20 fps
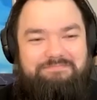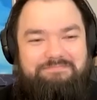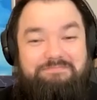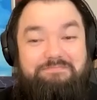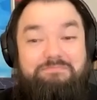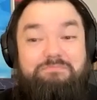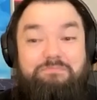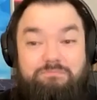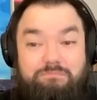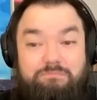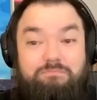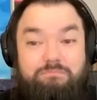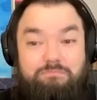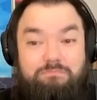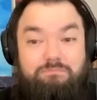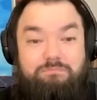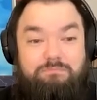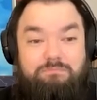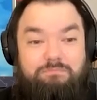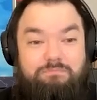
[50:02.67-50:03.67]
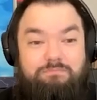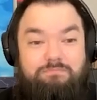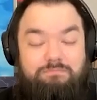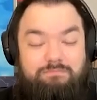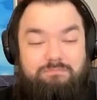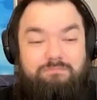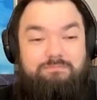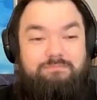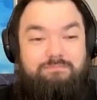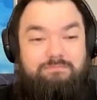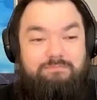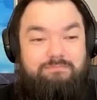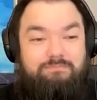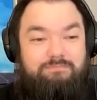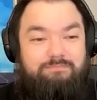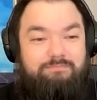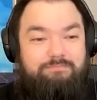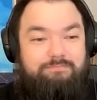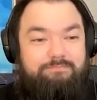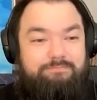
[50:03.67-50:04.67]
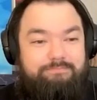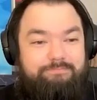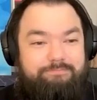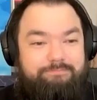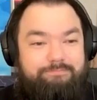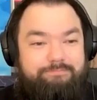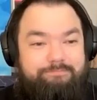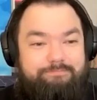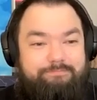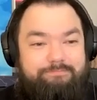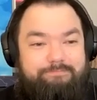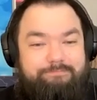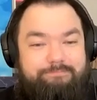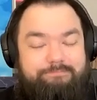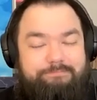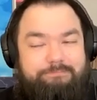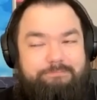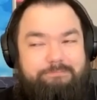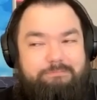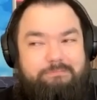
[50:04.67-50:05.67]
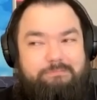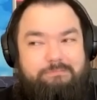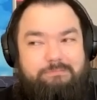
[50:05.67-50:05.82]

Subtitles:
This person isn't speaking.